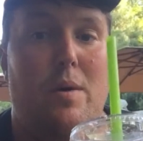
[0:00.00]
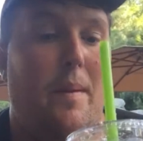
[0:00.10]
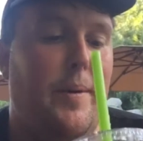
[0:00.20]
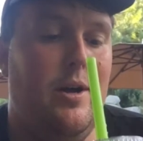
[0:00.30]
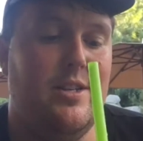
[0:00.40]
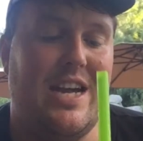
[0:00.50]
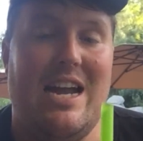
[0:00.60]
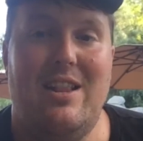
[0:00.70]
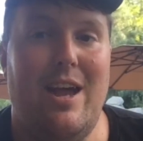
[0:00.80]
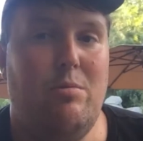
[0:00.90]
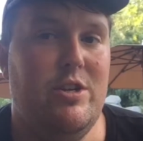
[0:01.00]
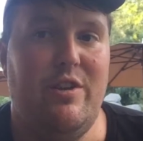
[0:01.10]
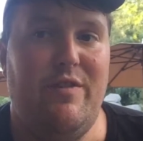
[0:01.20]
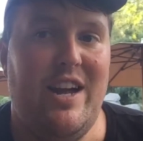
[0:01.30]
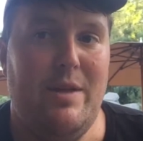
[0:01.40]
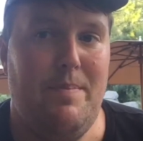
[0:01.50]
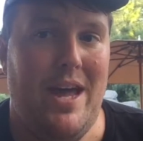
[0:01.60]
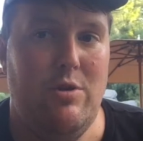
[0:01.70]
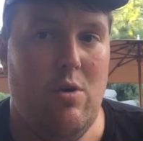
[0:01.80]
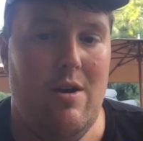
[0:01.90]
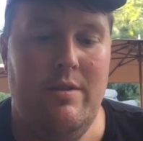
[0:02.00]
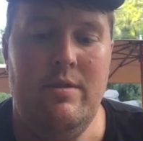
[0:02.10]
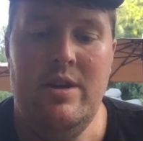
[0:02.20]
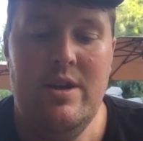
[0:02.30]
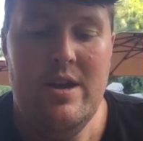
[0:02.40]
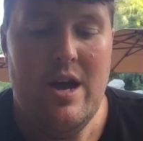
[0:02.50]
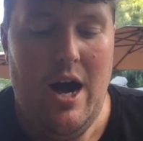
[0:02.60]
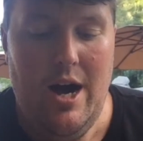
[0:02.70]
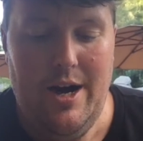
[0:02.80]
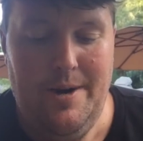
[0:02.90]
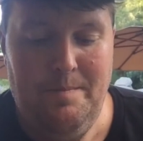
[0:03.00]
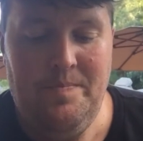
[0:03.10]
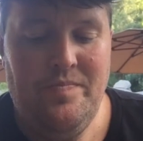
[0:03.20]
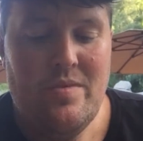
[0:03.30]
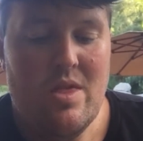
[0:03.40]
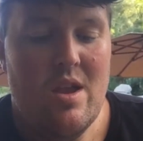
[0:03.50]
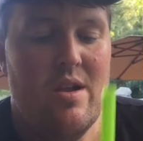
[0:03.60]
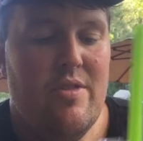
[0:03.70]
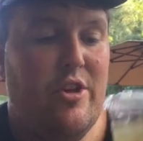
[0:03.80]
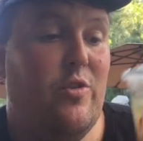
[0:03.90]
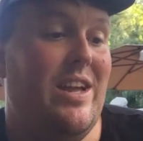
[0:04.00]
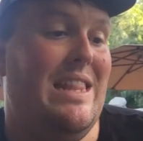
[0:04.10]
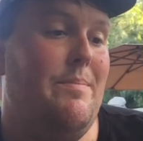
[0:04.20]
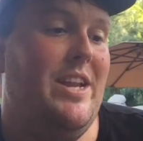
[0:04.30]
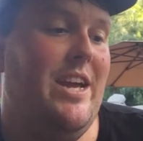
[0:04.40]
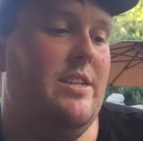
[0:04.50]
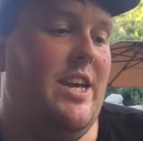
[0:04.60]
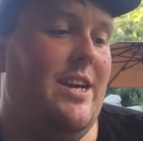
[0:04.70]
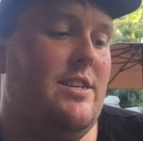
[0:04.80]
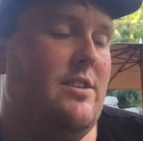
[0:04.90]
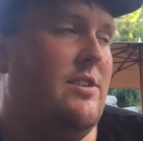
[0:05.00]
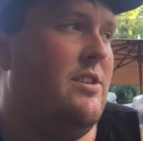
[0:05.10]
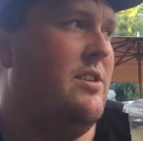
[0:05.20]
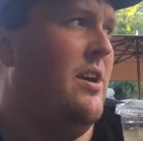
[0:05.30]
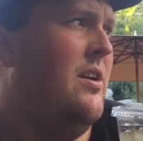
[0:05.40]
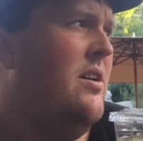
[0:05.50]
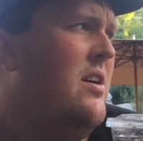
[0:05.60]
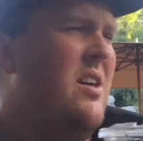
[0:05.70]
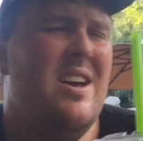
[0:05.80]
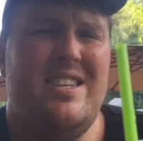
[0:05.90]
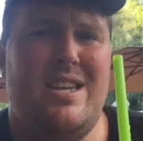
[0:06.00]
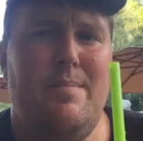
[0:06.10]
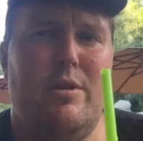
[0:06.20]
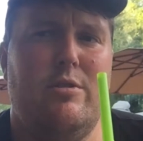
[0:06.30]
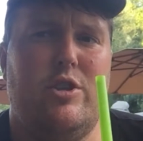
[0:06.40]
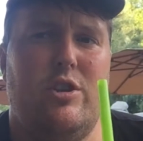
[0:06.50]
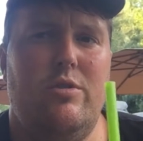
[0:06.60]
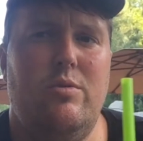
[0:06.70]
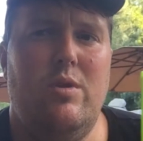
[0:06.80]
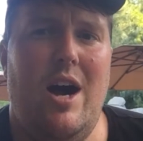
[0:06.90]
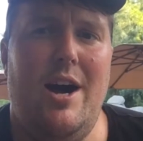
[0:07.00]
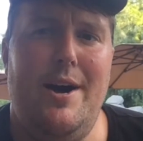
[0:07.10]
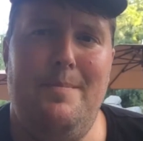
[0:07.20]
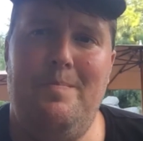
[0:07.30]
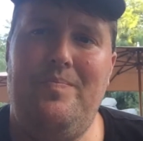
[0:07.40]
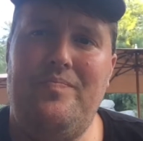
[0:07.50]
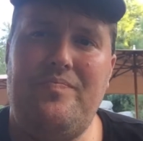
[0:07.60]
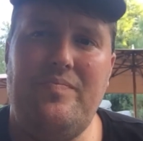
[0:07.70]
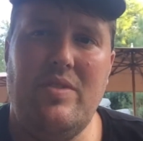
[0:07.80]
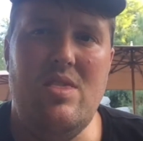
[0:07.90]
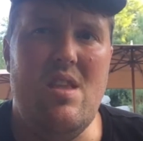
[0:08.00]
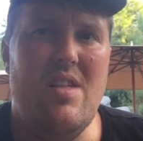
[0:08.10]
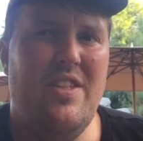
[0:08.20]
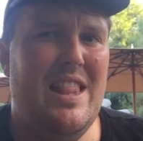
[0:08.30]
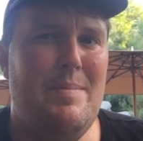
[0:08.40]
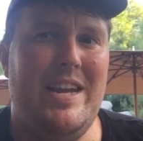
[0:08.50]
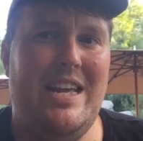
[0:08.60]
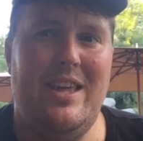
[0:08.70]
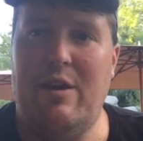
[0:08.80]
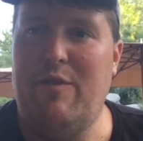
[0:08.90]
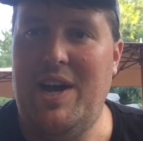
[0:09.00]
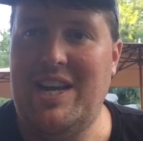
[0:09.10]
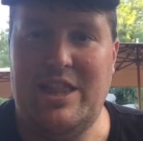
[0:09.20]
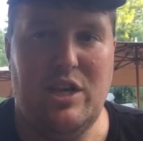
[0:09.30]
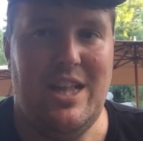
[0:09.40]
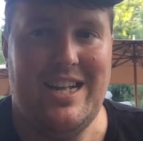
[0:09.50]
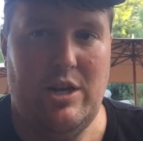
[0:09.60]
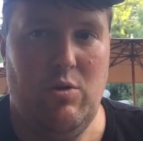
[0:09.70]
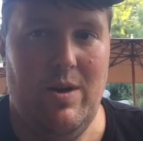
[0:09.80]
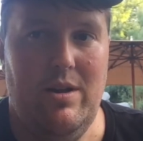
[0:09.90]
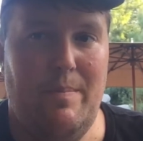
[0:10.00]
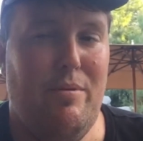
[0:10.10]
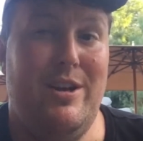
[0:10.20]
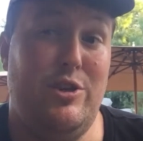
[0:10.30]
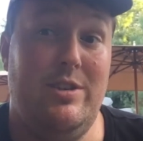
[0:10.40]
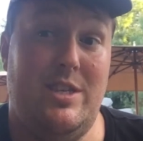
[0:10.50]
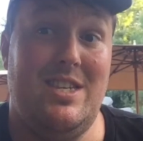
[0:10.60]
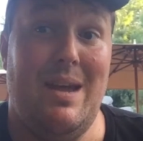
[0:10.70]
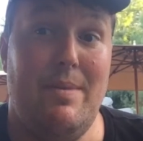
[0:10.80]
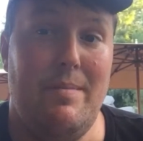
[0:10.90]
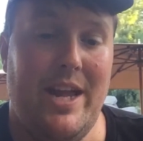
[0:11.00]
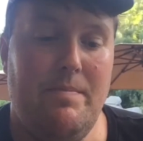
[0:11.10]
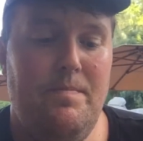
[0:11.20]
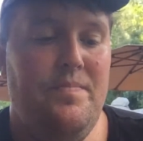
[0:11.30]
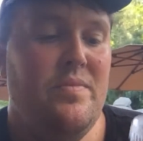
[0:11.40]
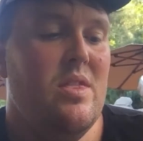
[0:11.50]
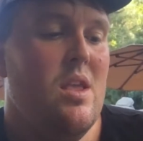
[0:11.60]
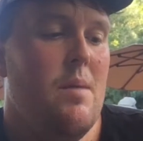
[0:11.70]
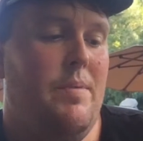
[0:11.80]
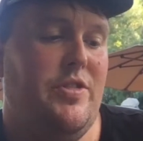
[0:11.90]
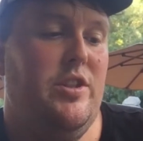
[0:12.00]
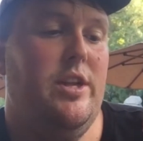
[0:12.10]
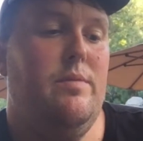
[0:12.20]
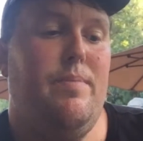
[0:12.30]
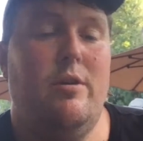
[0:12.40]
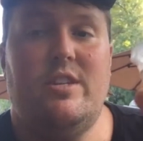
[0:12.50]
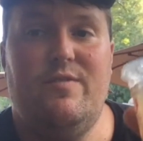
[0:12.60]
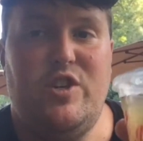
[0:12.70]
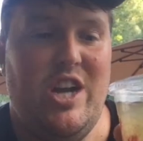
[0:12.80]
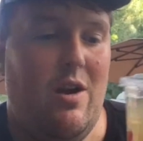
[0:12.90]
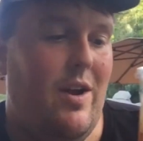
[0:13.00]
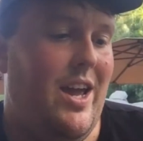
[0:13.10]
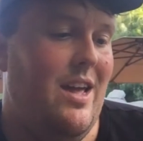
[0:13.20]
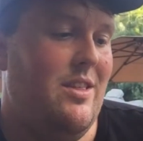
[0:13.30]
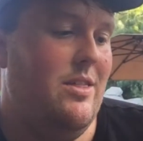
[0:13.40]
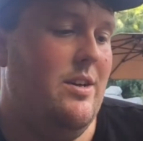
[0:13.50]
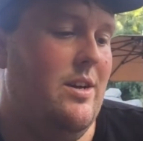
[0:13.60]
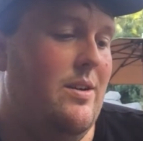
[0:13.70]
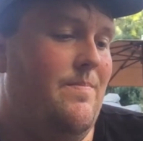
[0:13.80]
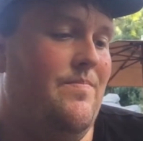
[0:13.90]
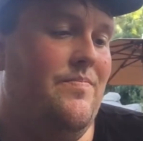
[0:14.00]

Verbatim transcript: boba balls, kind of like what you find in Pandora. Um, the green lemonade tastes similar to um, the lemonade that you find at the Galactic Grill. I'm pretty sure it's the same lemonade, but the little burst of cherry and then the